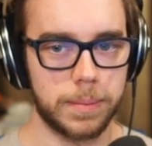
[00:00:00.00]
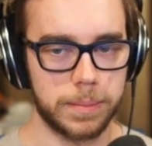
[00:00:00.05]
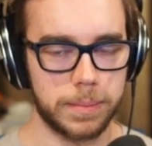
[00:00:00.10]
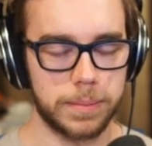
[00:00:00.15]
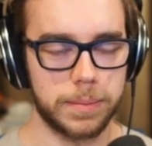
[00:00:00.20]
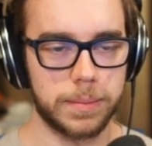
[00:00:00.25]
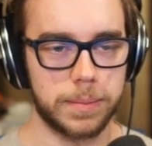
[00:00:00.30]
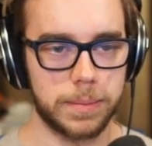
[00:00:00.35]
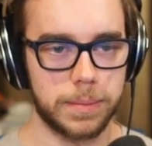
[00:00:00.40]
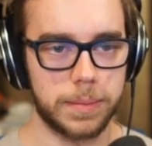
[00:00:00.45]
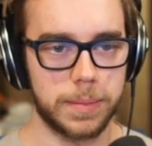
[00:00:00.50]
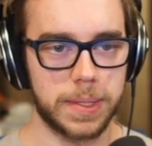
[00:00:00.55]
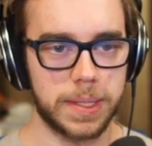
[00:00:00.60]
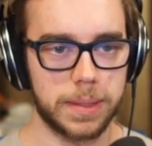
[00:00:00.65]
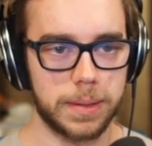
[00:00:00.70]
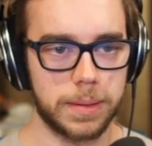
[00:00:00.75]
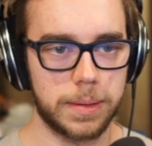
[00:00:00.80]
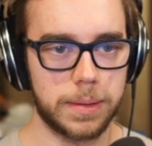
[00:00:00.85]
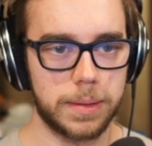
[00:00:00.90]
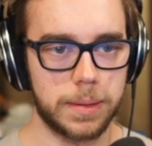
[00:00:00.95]

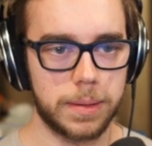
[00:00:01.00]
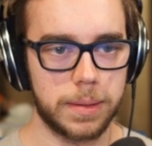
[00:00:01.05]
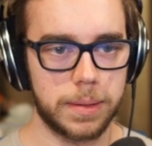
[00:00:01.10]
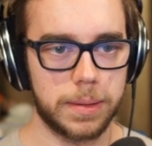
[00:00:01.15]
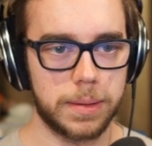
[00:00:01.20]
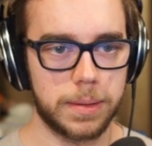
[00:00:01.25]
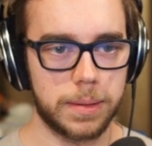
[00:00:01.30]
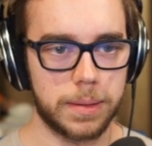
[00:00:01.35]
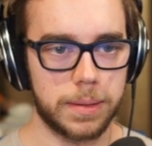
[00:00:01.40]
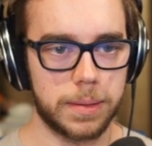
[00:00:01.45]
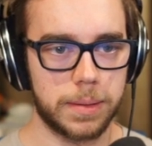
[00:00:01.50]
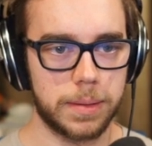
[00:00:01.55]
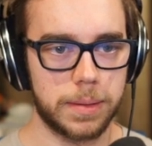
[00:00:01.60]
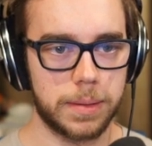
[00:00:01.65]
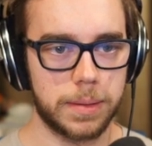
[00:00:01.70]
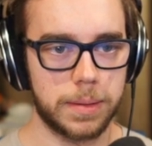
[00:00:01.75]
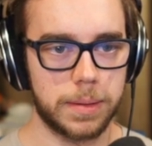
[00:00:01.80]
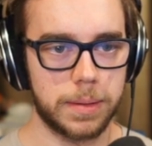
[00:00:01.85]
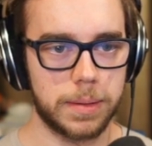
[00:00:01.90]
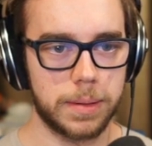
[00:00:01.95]

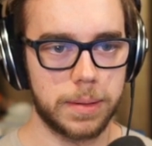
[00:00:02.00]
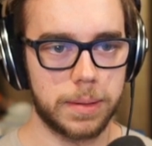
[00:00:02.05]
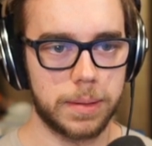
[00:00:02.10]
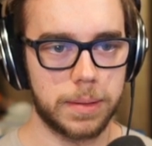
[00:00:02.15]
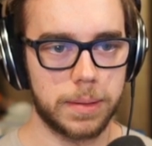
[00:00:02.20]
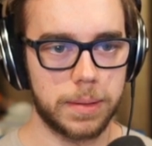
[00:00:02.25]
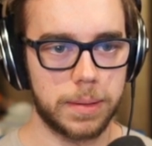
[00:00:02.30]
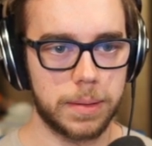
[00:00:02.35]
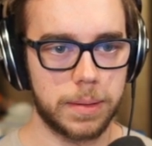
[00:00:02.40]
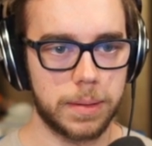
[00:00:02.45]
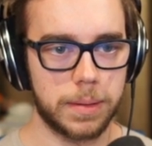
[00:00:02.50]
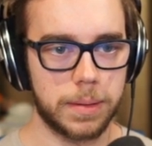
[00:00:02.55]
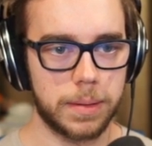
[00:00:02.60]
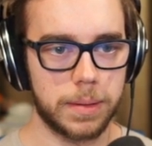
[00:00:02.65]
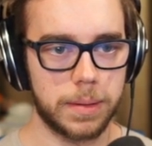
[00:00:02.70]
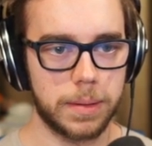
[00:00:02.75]
The person shown says nothing.